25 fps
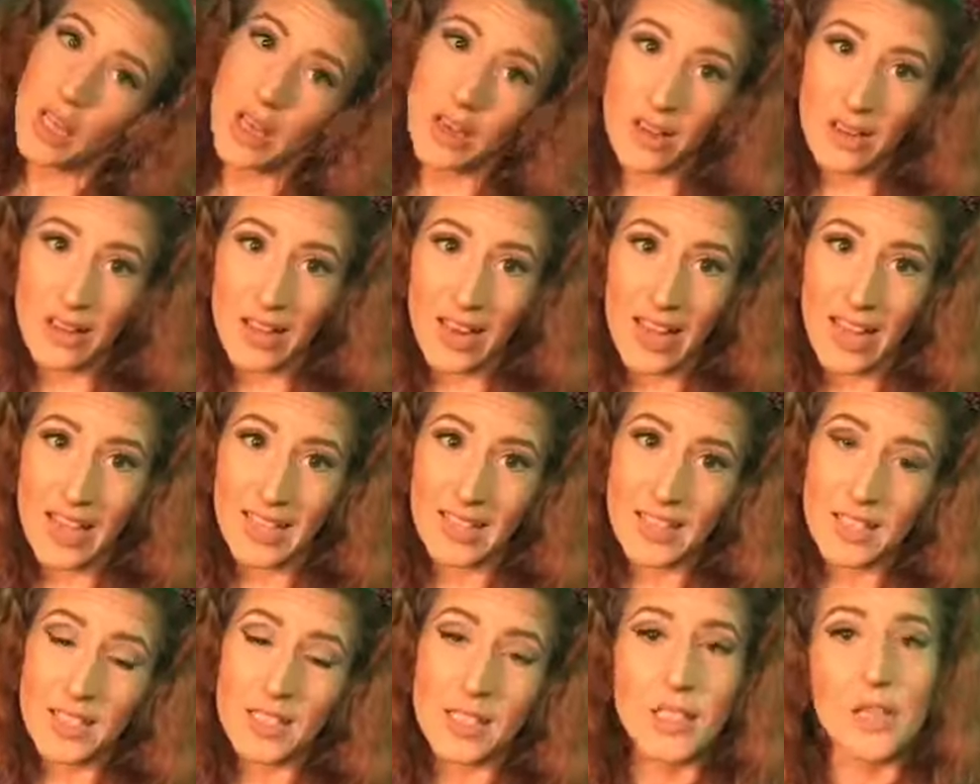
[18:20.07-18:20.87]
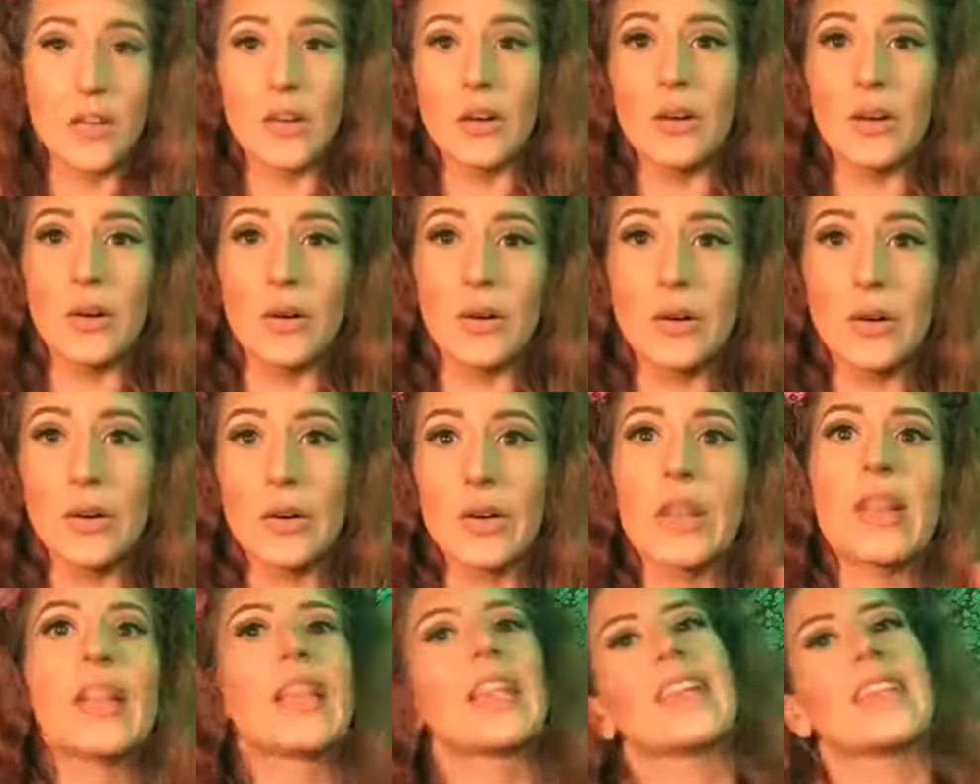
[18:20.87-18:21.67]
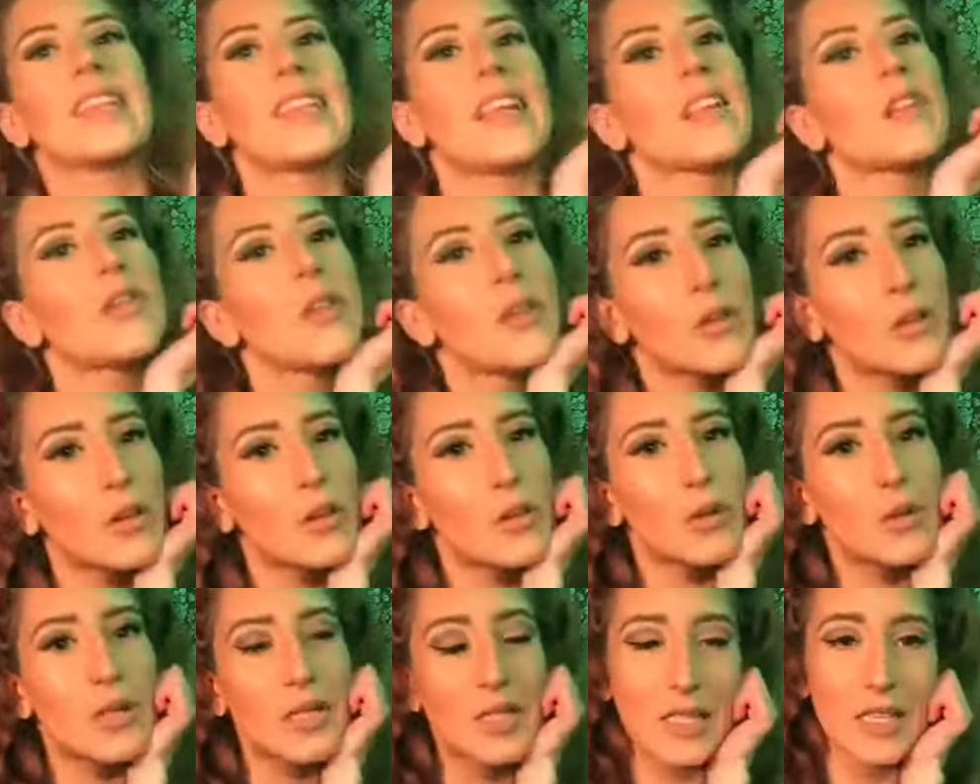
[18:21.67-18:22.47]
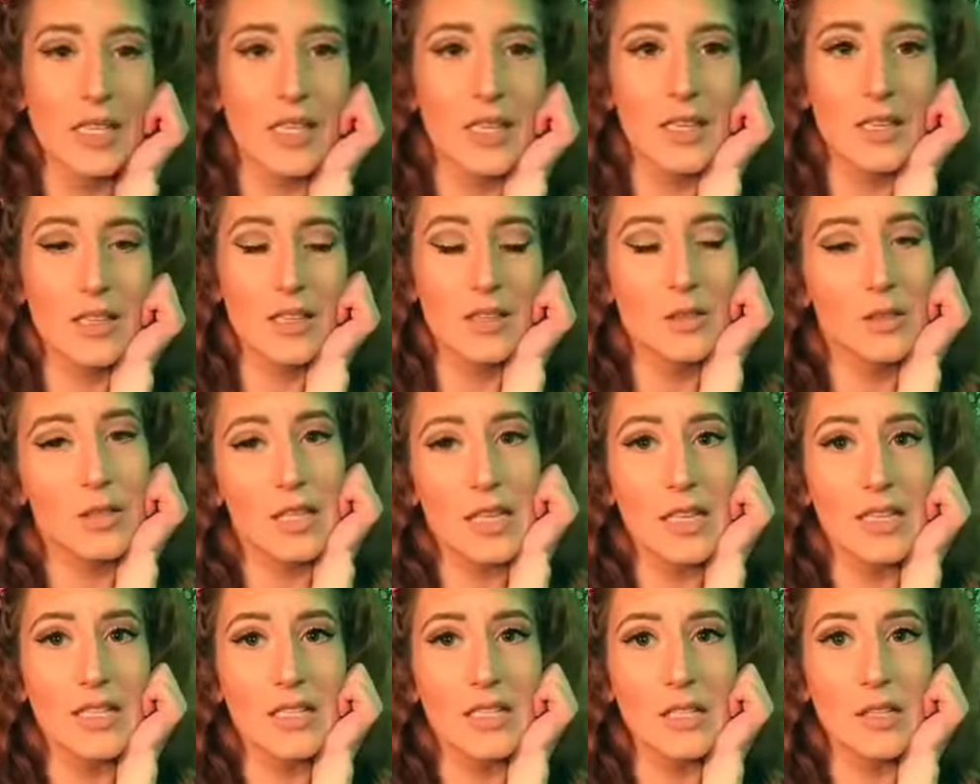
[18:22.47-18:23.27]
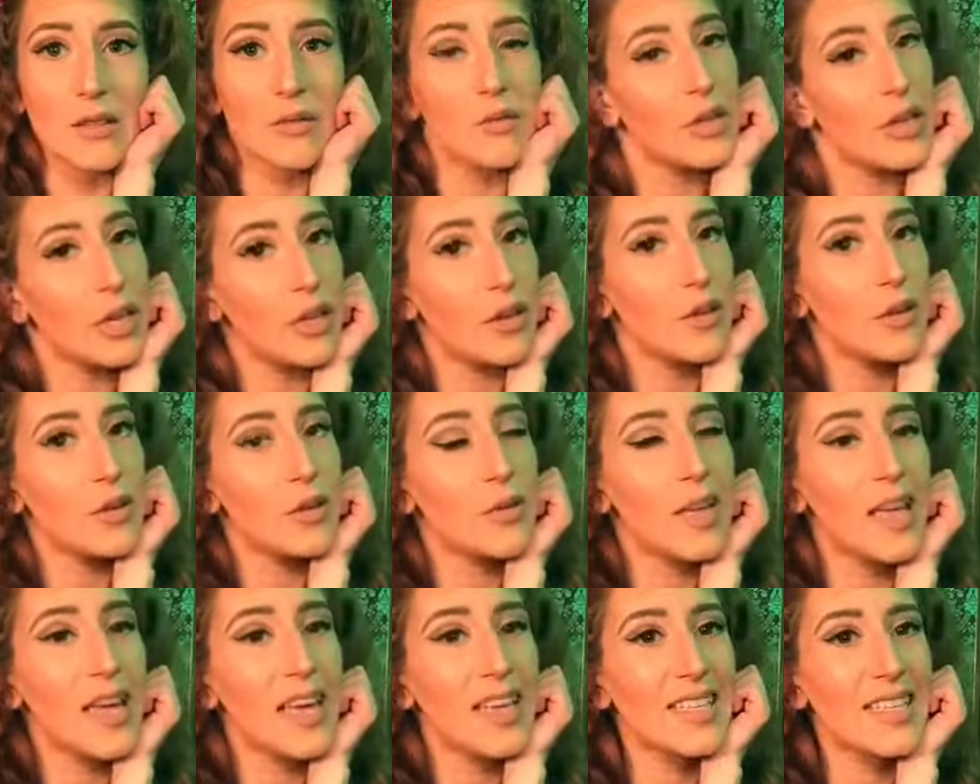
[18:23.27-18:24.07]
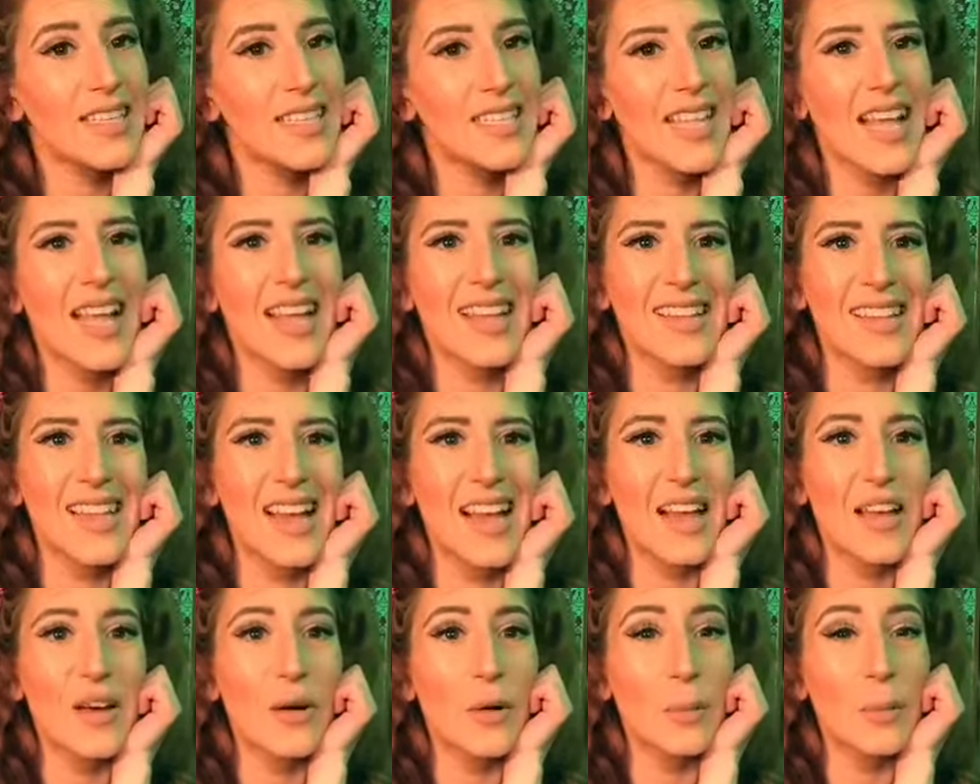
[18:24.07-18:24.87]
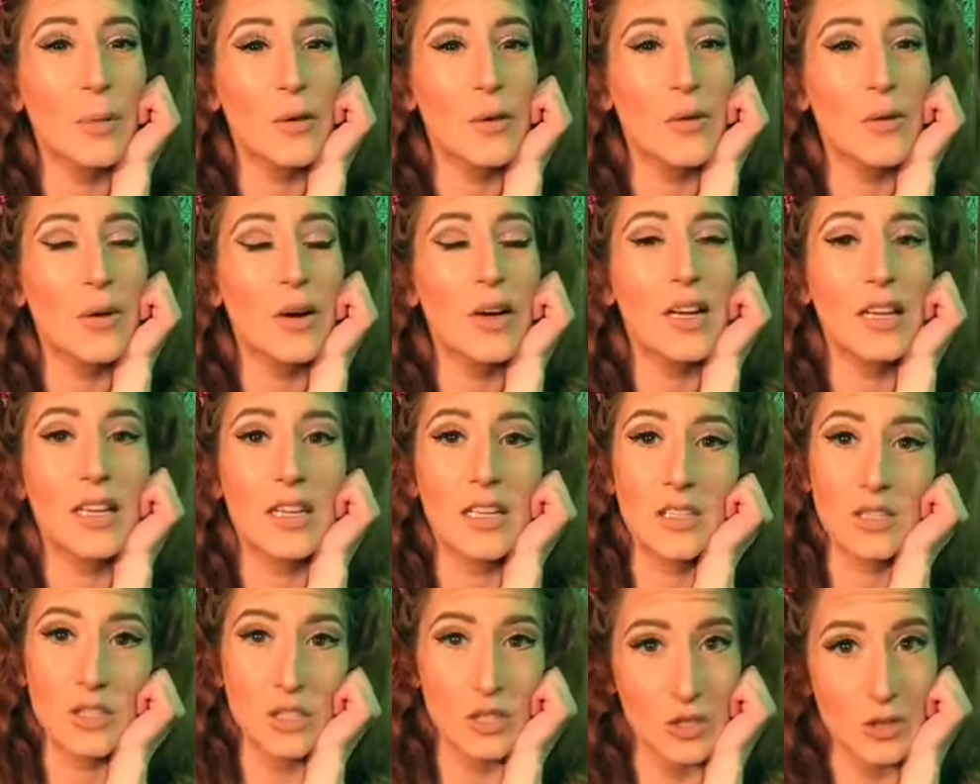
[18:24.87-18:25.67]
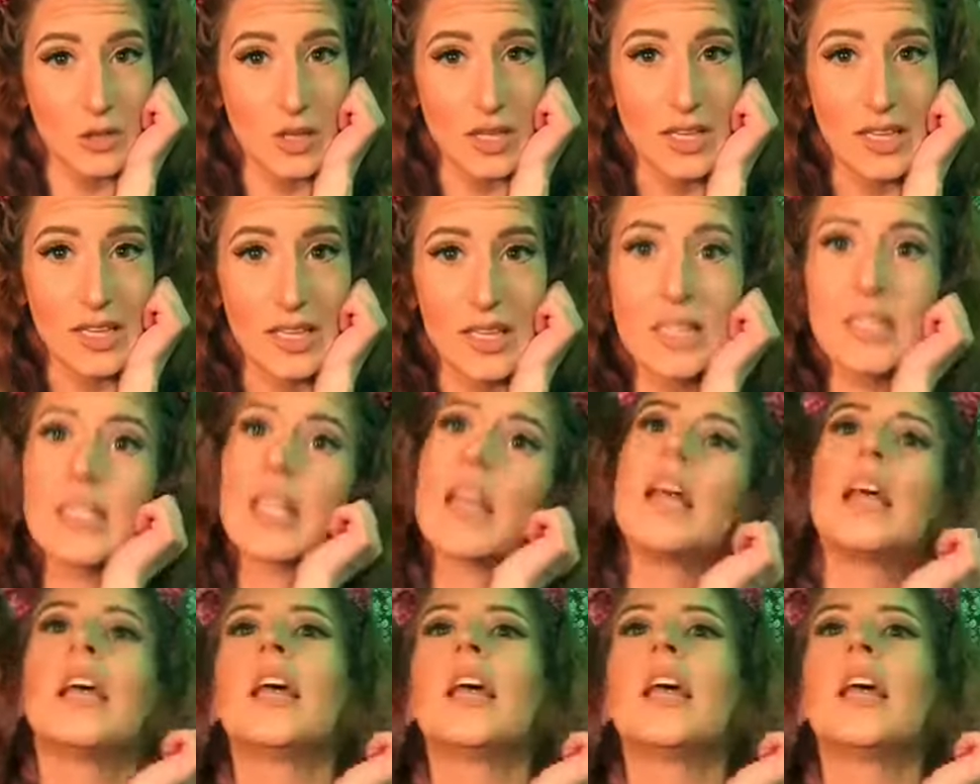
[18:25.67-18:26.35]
Alright, so that concludes today's video, guys, and I hope you all enjoyed it.